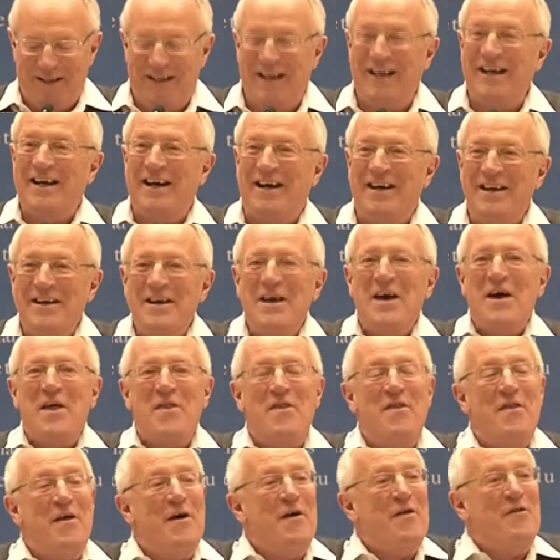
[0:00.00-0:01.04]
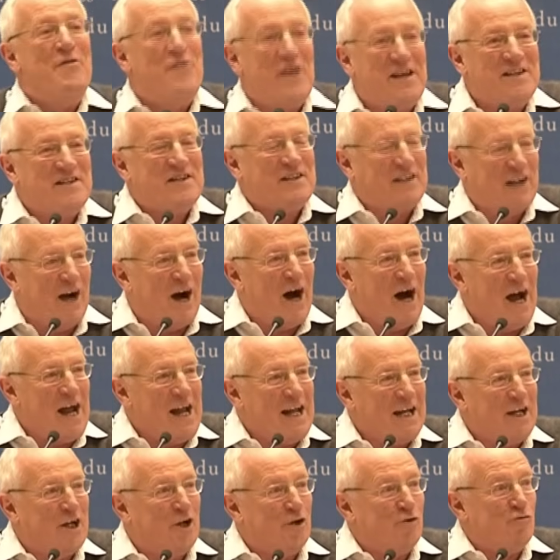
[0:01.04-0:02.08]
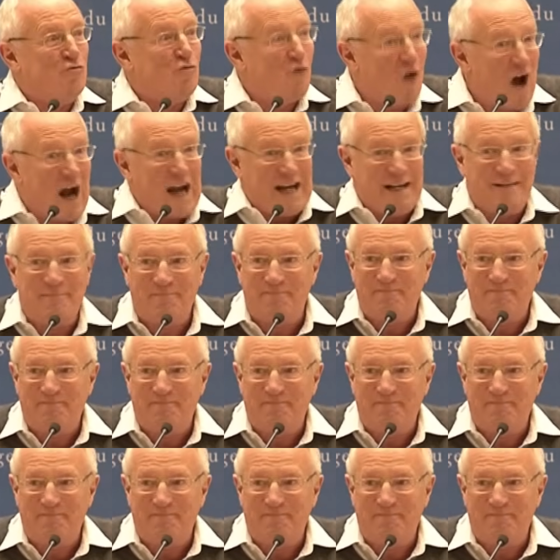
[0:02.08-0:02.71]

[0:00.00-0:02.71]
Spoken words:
Yeah, this guy can write.